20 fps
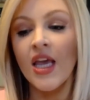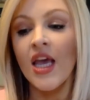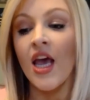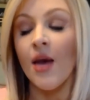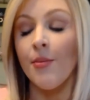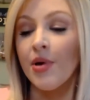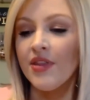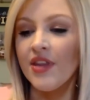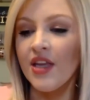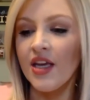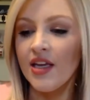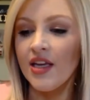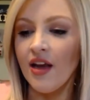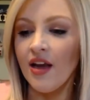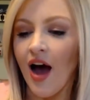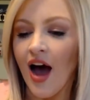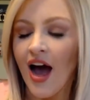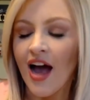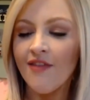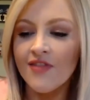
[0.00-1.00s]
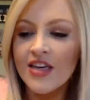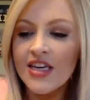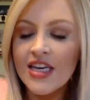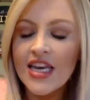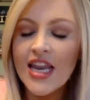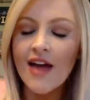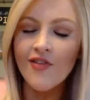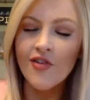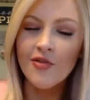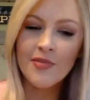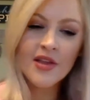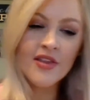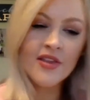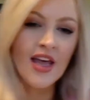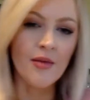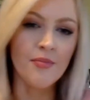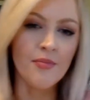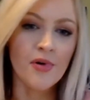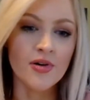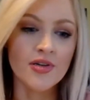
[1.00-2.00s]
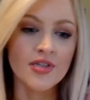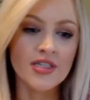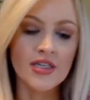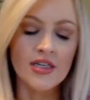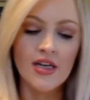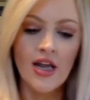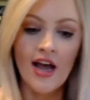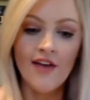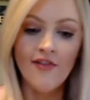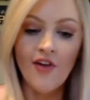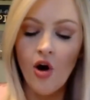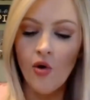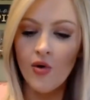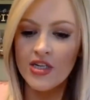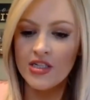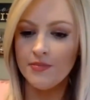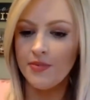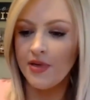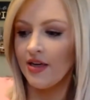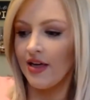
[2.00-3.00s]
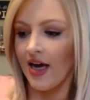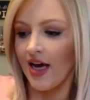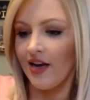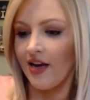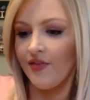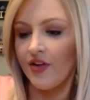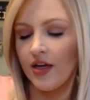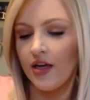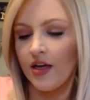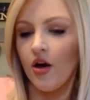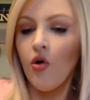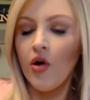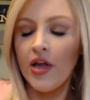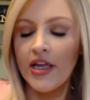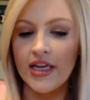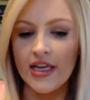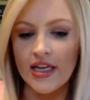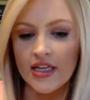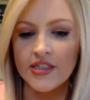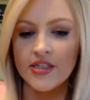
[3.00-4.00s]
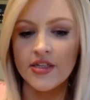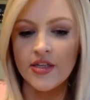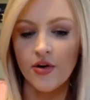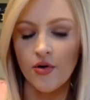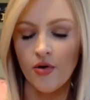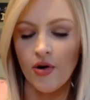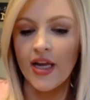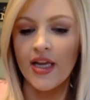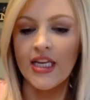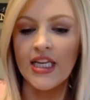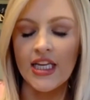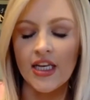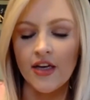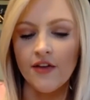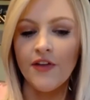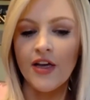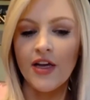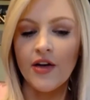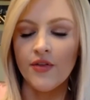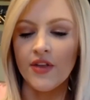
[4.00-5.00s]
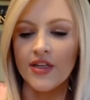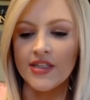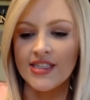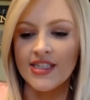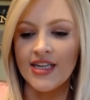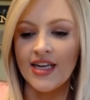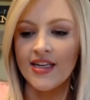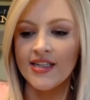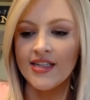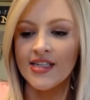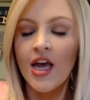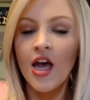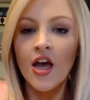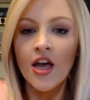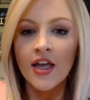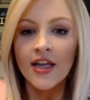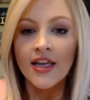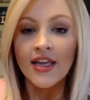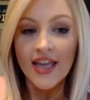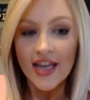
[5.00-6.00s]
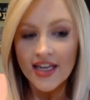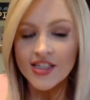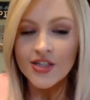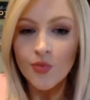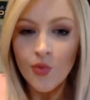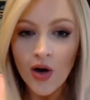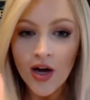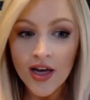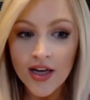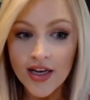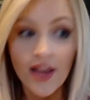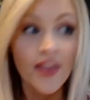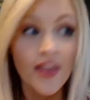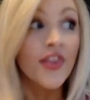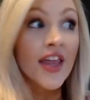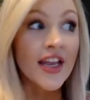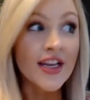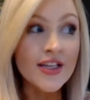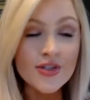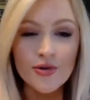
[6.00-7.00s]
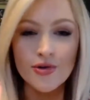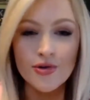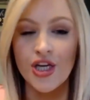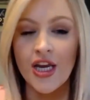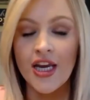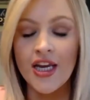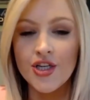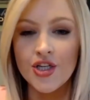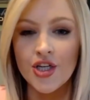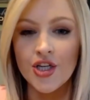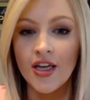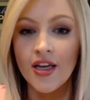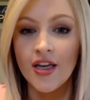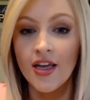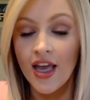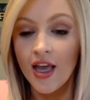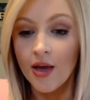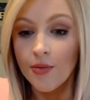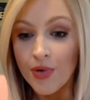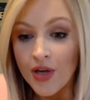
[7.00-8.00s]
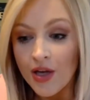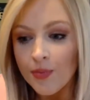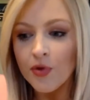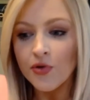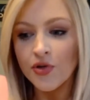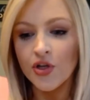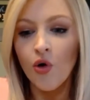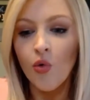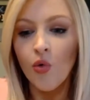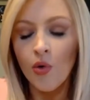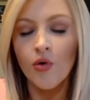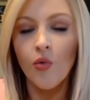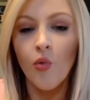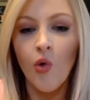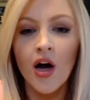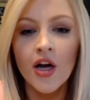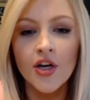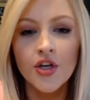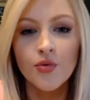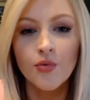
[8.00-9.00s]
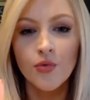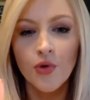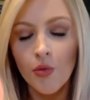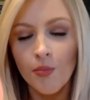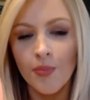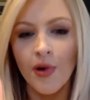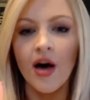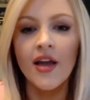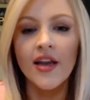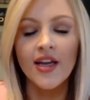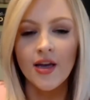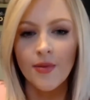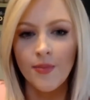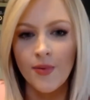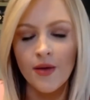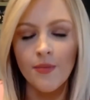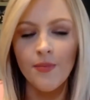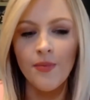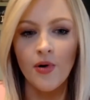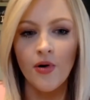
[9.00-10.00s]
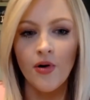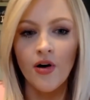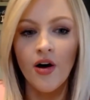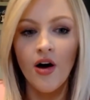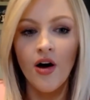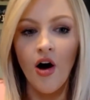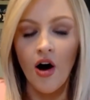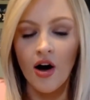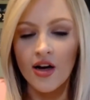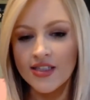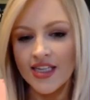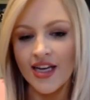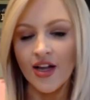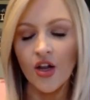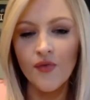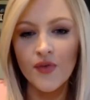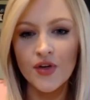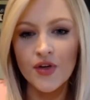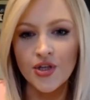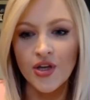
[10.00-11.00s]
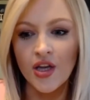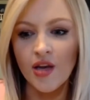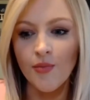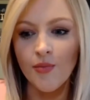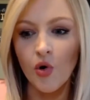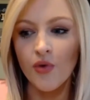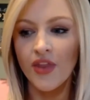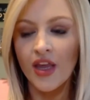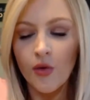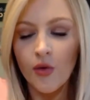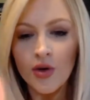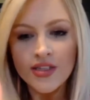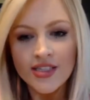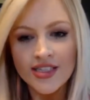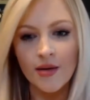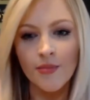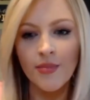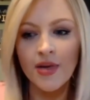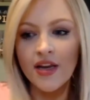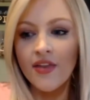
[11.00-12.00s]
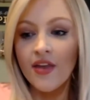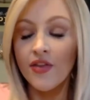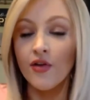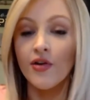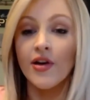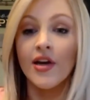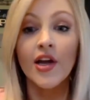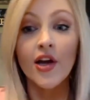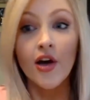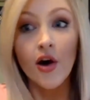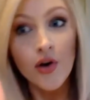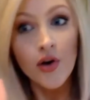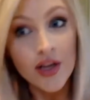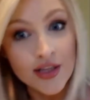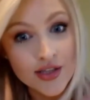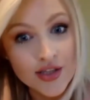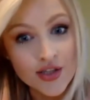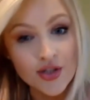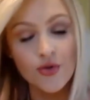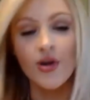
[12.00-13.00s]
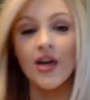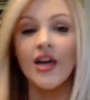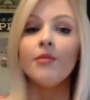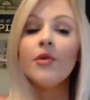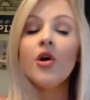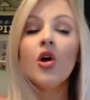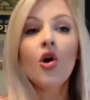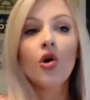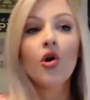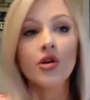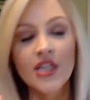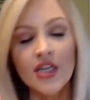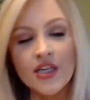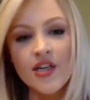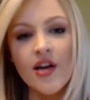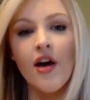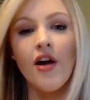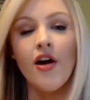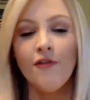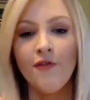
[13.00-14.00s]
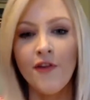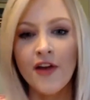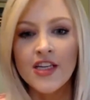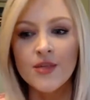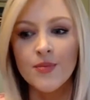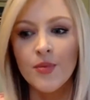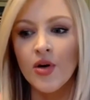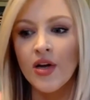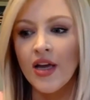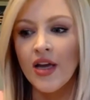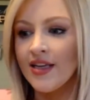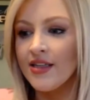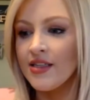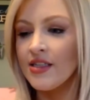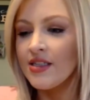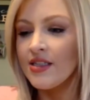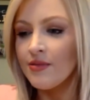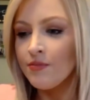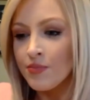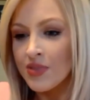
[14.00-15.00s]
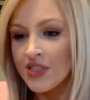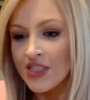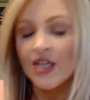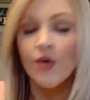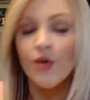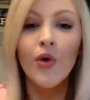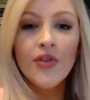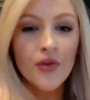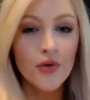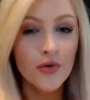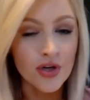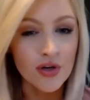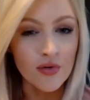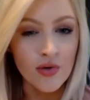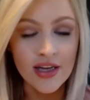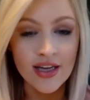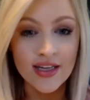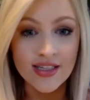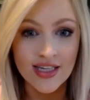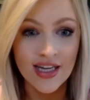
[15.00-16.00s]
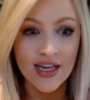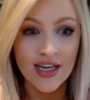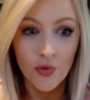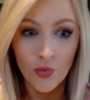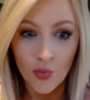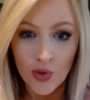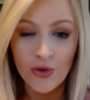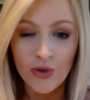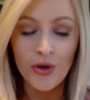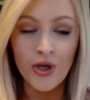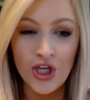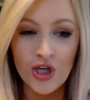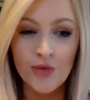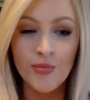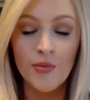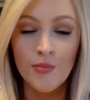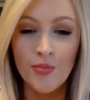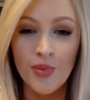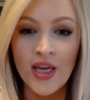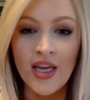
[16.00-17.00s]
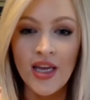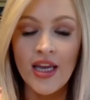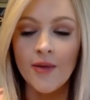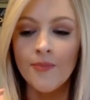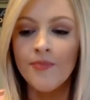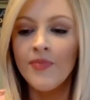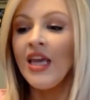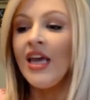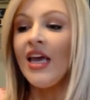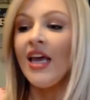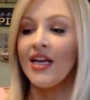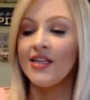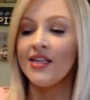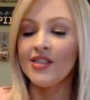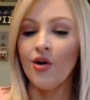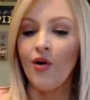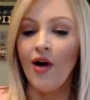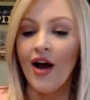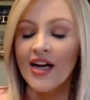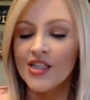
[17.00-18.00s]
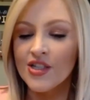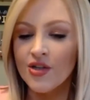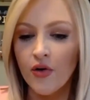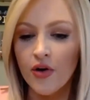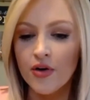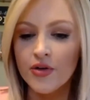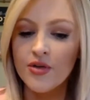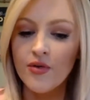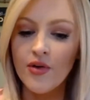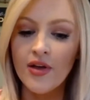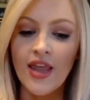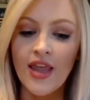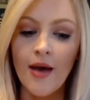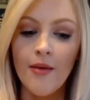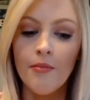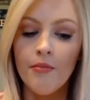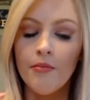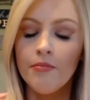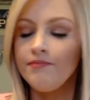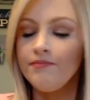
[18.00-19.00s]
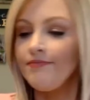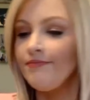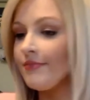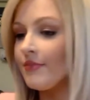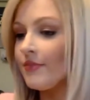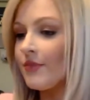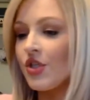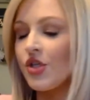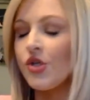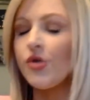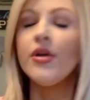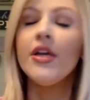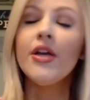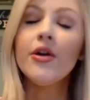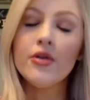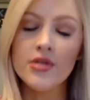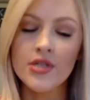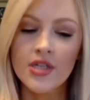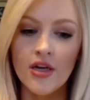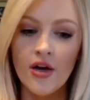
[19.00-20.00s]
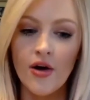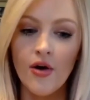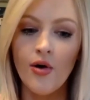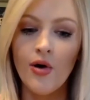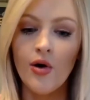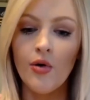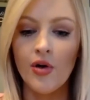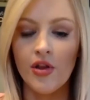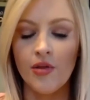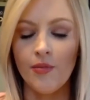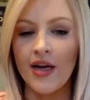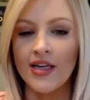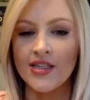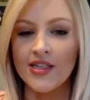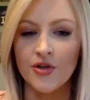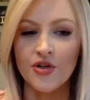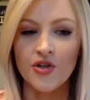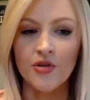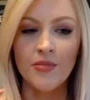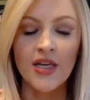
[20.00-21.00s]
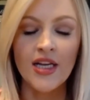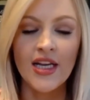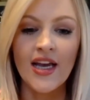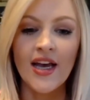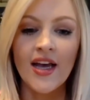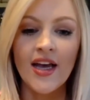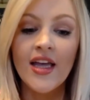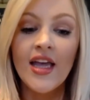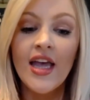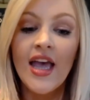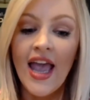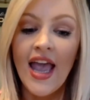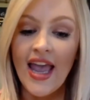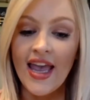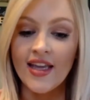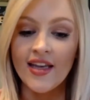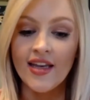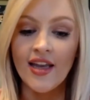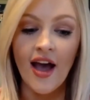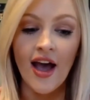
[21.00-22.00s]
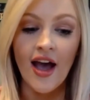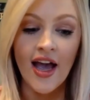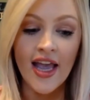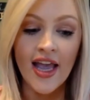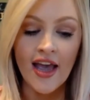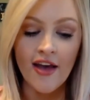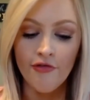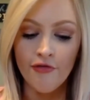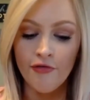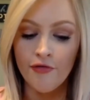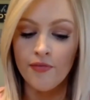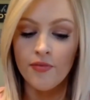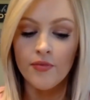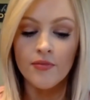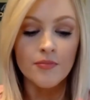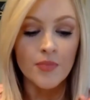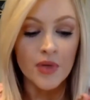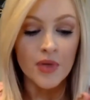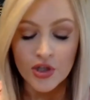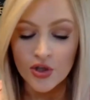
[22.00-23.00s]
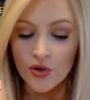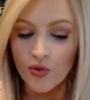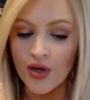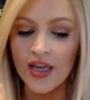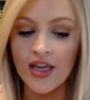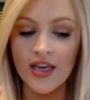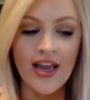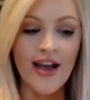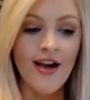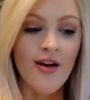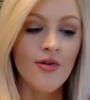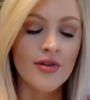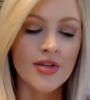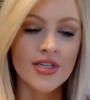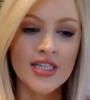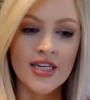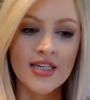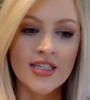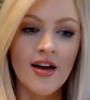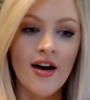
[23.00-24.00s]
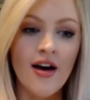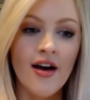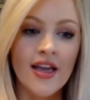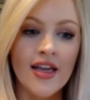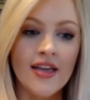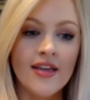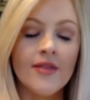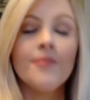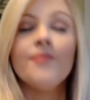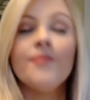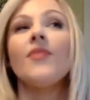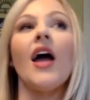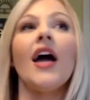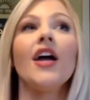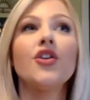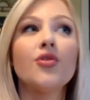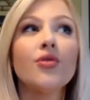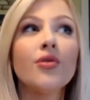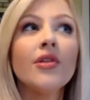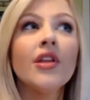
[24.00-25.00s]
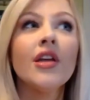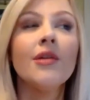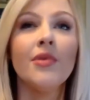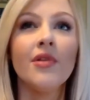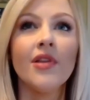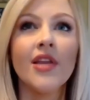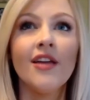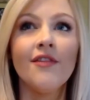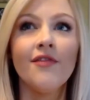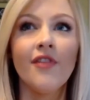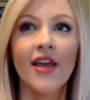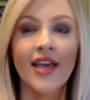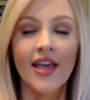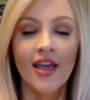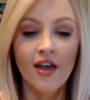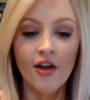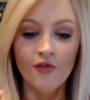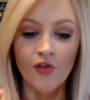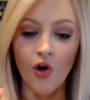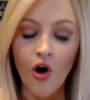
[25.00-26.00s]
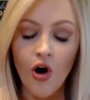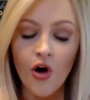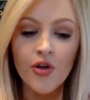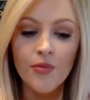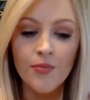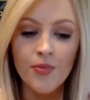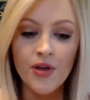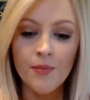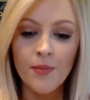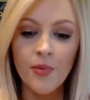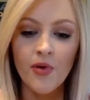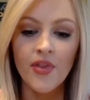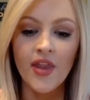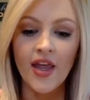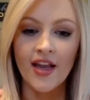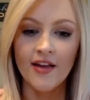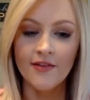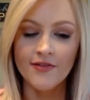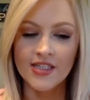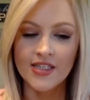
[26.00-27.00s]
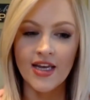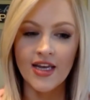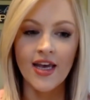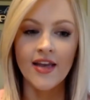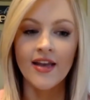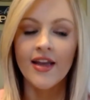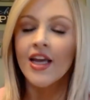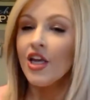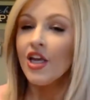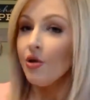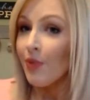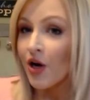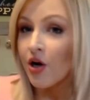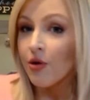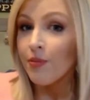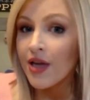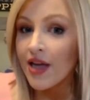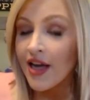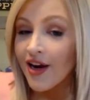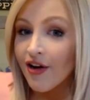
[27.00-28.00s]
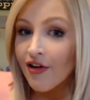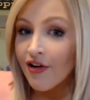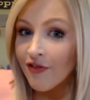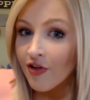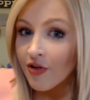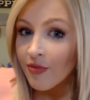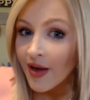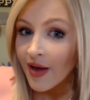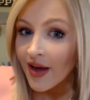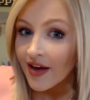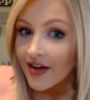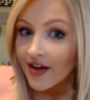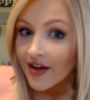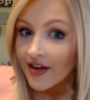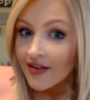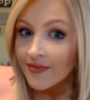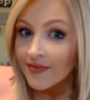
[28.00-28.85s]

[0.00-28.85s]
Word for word: But then I've never been that person. I've always been kind of a going against the grain innovator that says, guess what? Things are changing and people don't want to watch robotic people on television anymore. They want somebody that they're going to go to Instagram or TikTok or Facebook and see what they're doing as like a real human being. And so I started doing that 2 years ago with my social media, and I have been doing it now with TikTok. And I truly believe, like, for all the people that have said, you better be careful, Amanda,